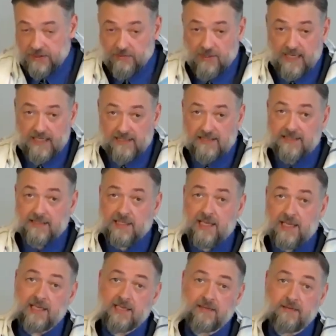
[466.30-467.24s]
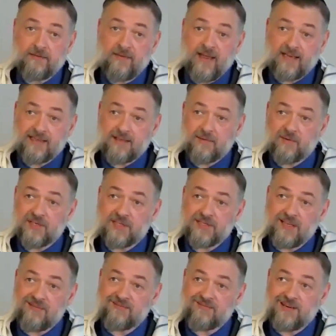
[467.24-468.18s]
To us, the fact that we're
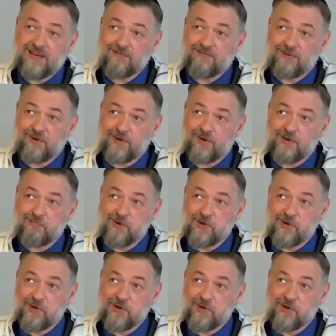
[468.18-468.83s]
suffering for